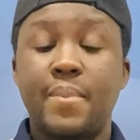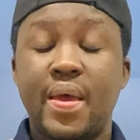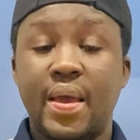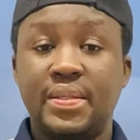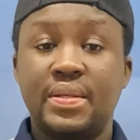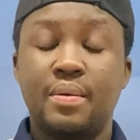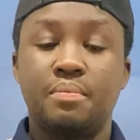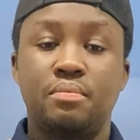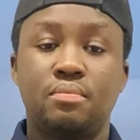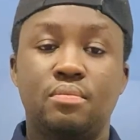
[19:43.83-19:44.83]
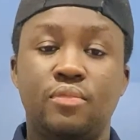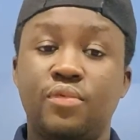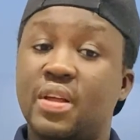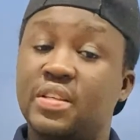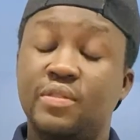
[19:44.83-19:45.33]
exam.
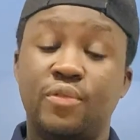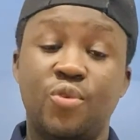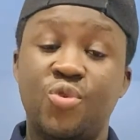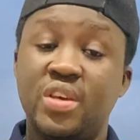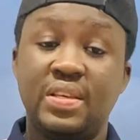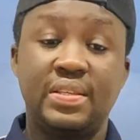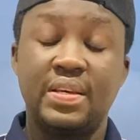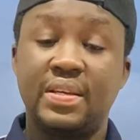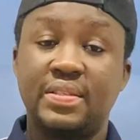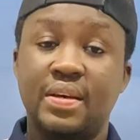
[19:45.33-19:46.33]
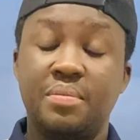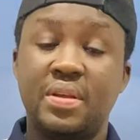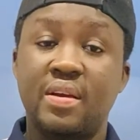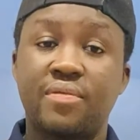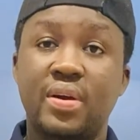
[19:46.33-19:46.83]
That is for OET exam. In
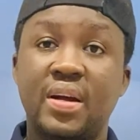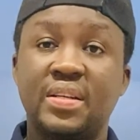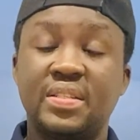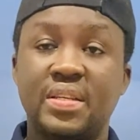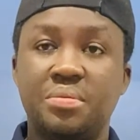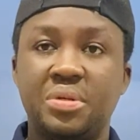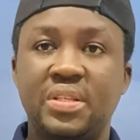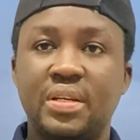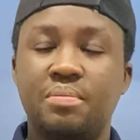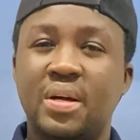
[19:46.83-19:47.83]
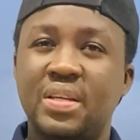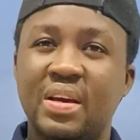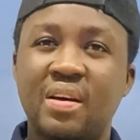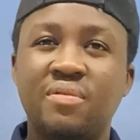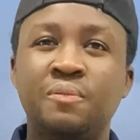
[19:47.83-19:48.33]
Africa it is limited, but they
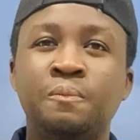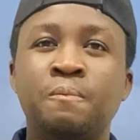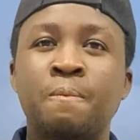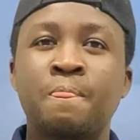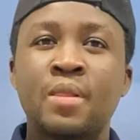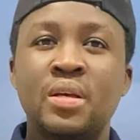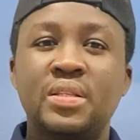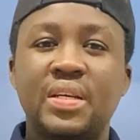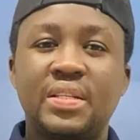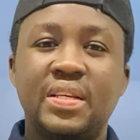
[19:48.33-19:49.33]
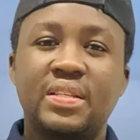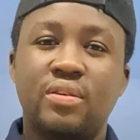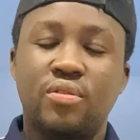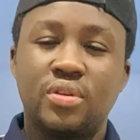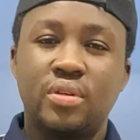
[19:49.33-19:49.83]
have centers
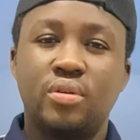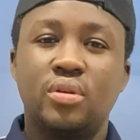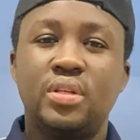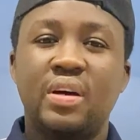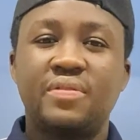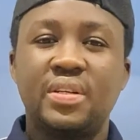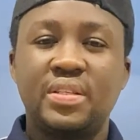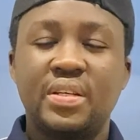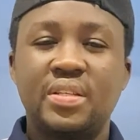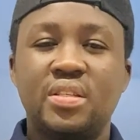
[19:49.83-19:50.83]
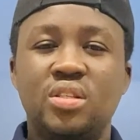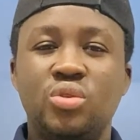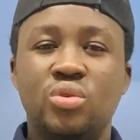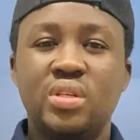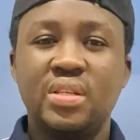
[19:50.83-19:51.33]
across the world. They have centers in
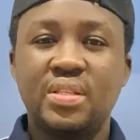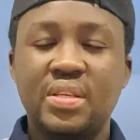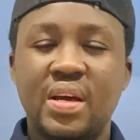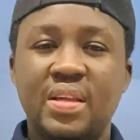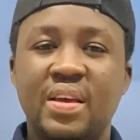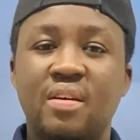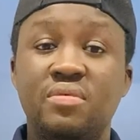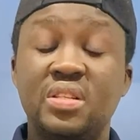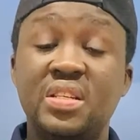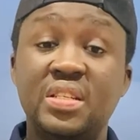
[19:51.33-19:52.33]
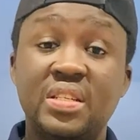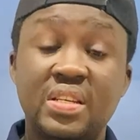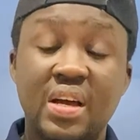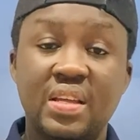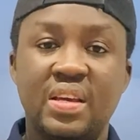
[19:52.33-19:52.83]
Indonesia, they have in
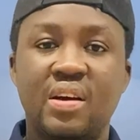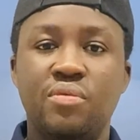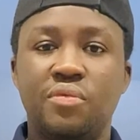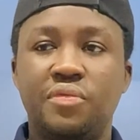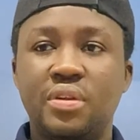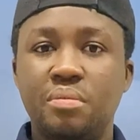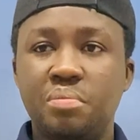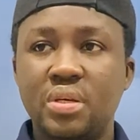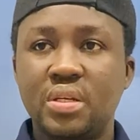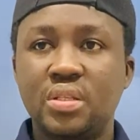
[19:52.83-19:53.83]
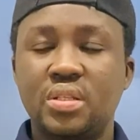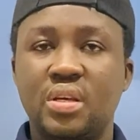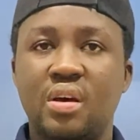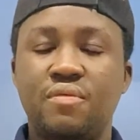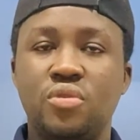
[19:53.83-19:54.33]
India, they have in Philippines, they
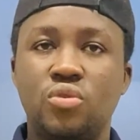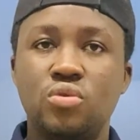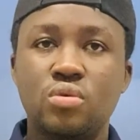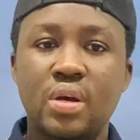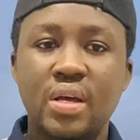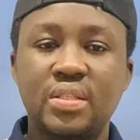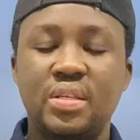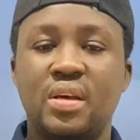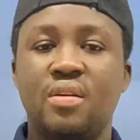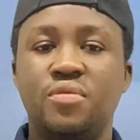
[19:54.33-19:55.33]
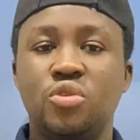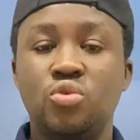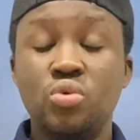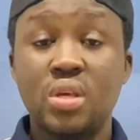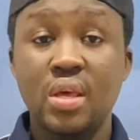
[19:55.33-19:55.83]
have in US, they have in
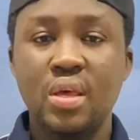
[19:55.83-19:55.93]
UK.